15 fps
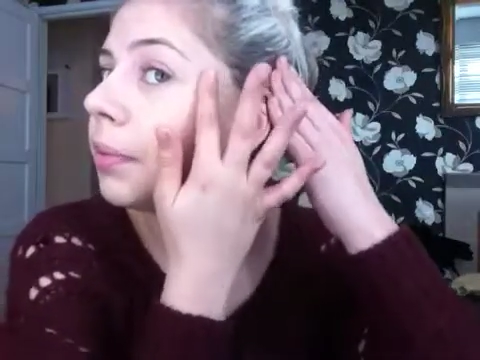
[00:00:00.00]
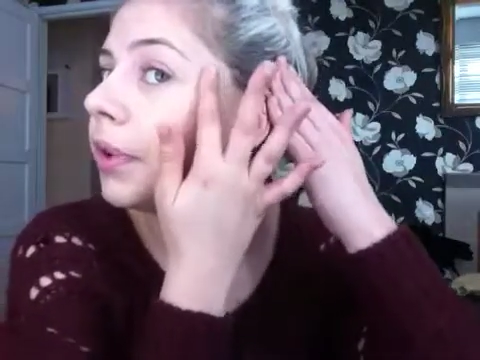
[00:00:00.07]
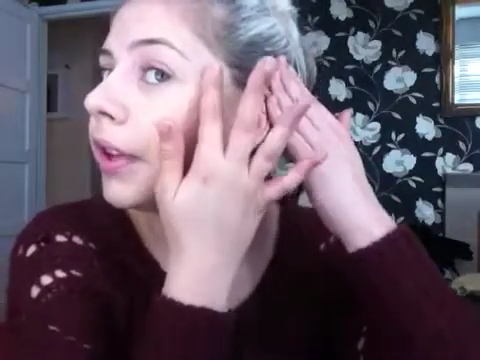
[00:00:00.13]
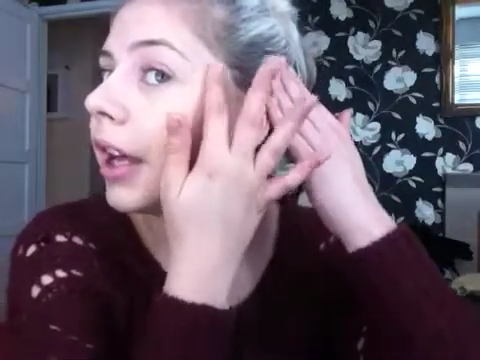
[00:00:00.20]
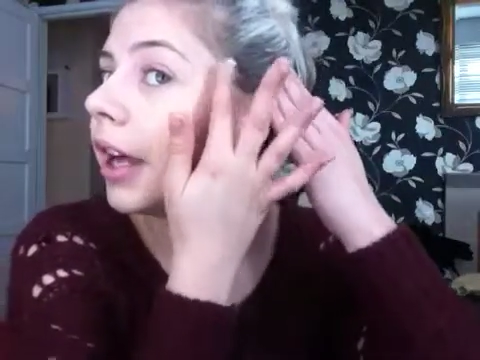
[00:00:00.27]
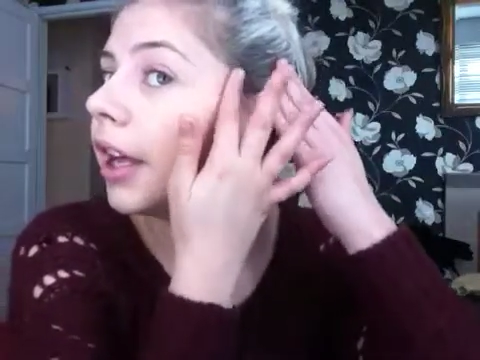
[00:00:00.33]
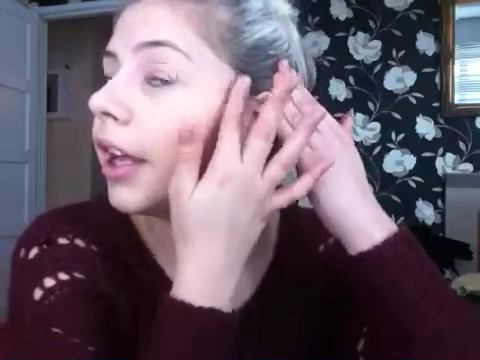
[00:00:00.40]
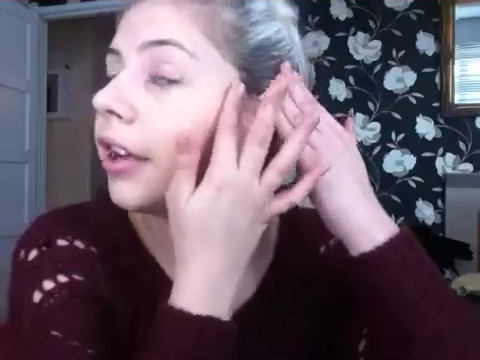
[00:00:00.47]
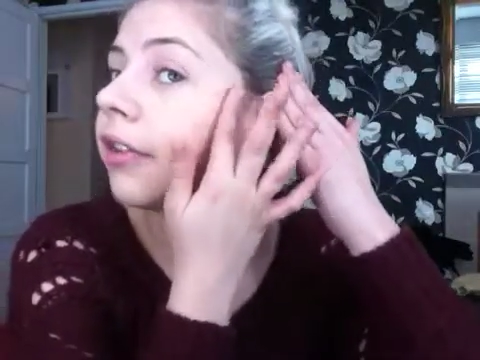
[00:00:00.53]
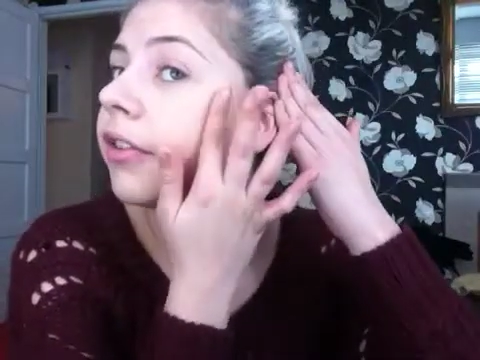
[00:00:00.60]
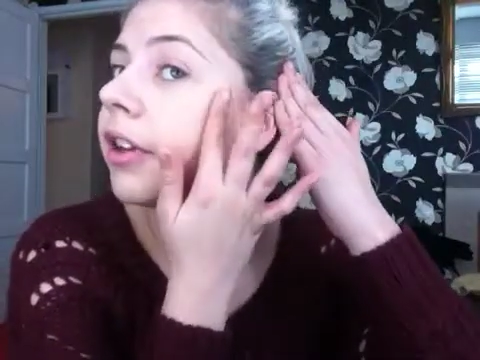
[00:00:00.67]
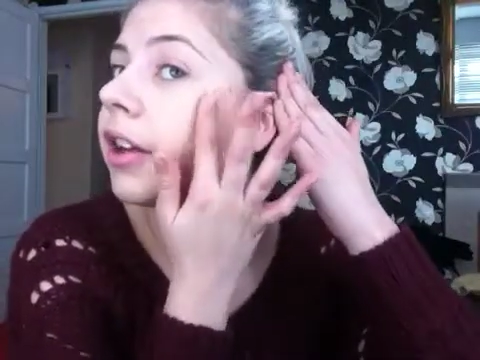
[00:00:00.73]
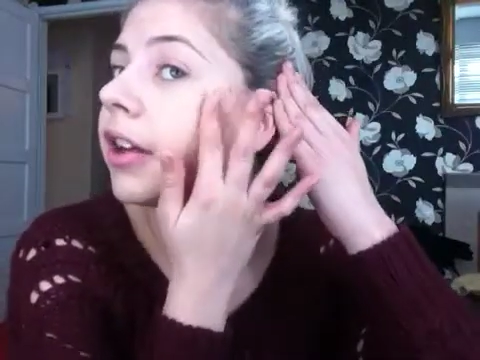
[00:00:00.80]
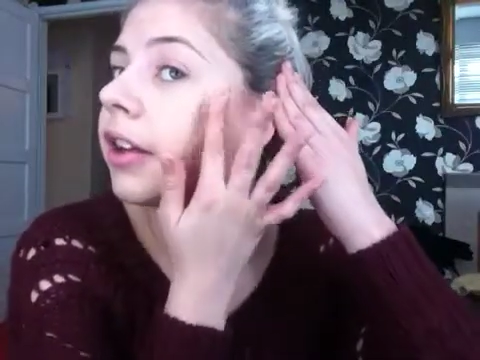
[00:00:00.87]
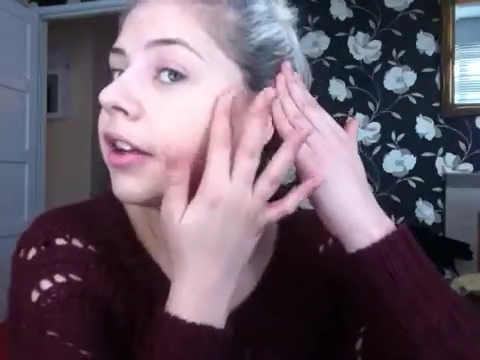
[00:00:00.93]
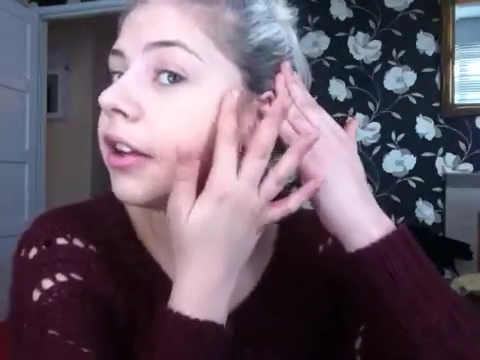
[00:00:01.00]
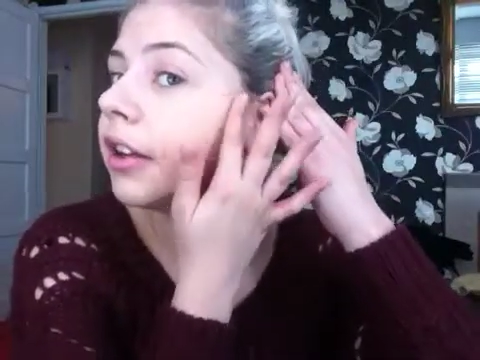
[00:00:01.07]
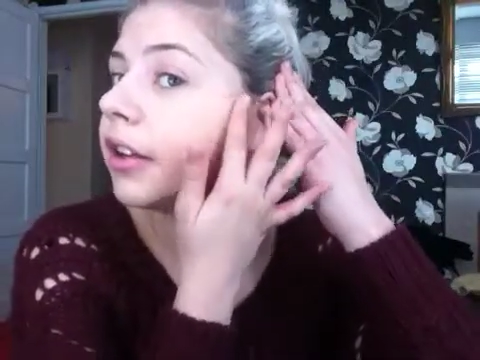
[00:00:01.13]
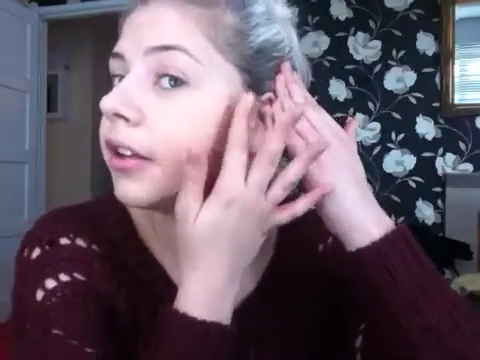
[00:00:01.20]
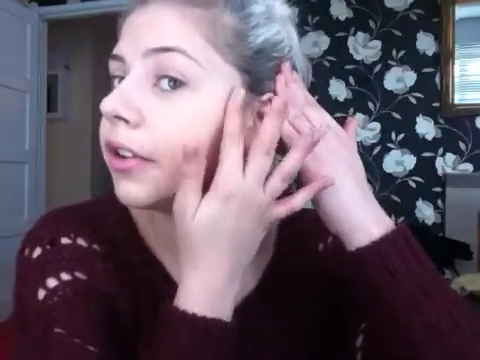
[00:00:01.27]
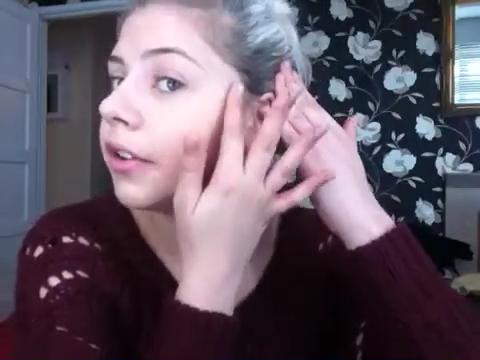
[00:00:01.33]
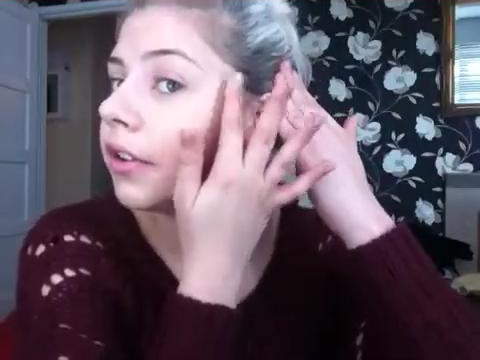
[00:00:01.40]
put that over
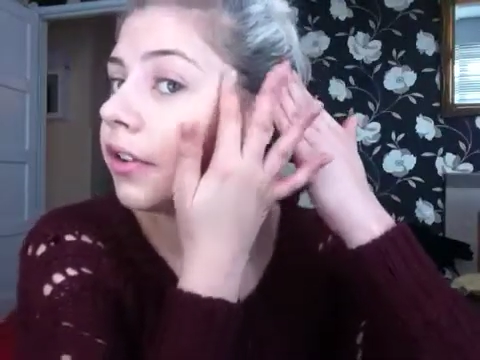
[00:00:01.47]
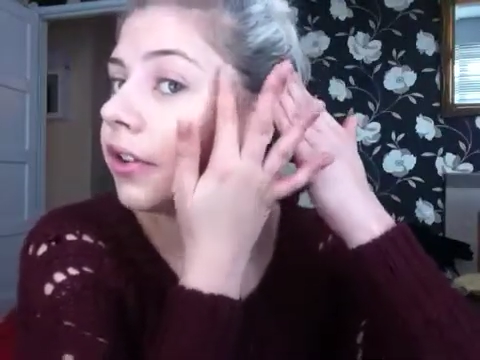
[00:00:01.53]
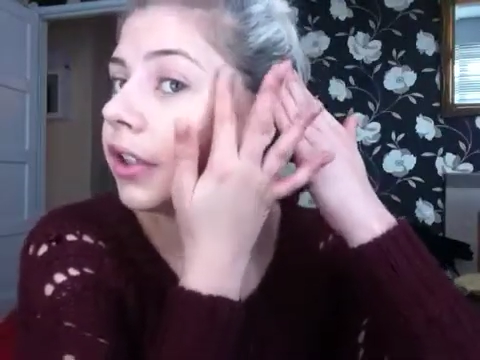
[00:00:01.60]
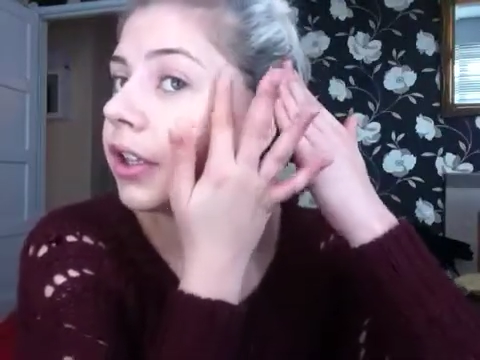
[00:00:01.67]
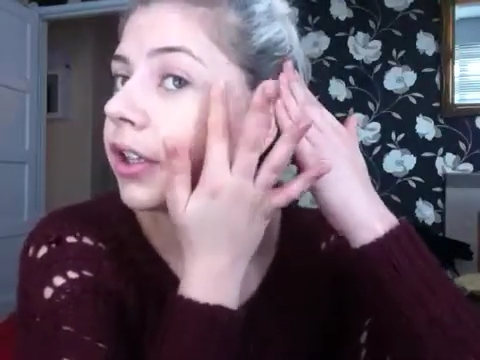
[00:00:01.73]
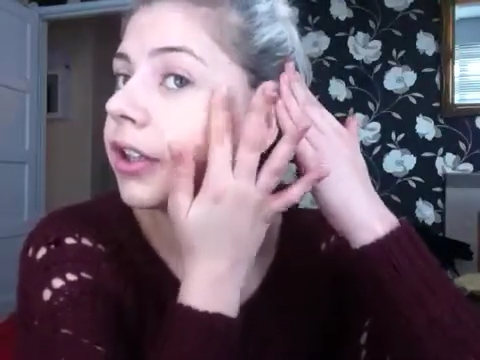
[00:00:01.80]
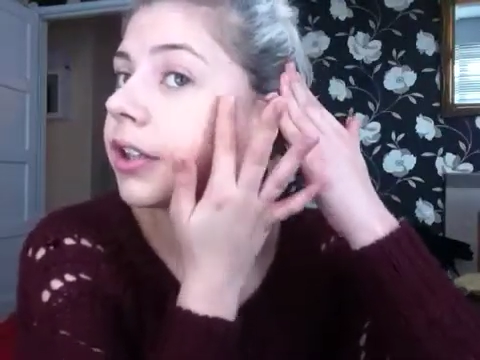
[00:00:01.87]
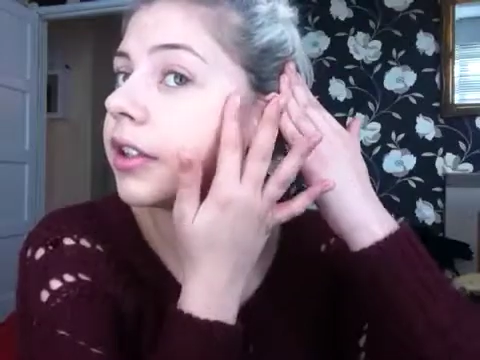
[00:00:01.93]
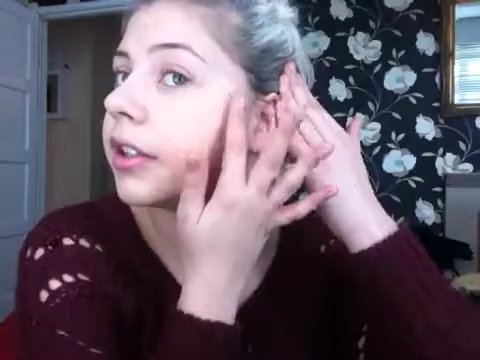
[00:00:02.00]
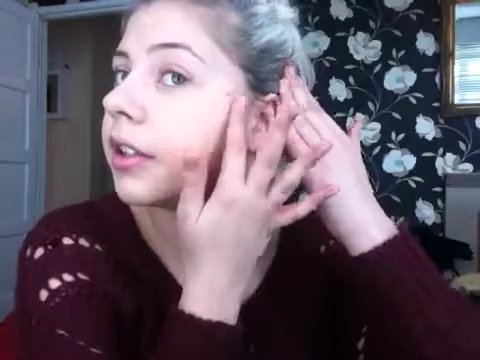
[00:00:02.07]
the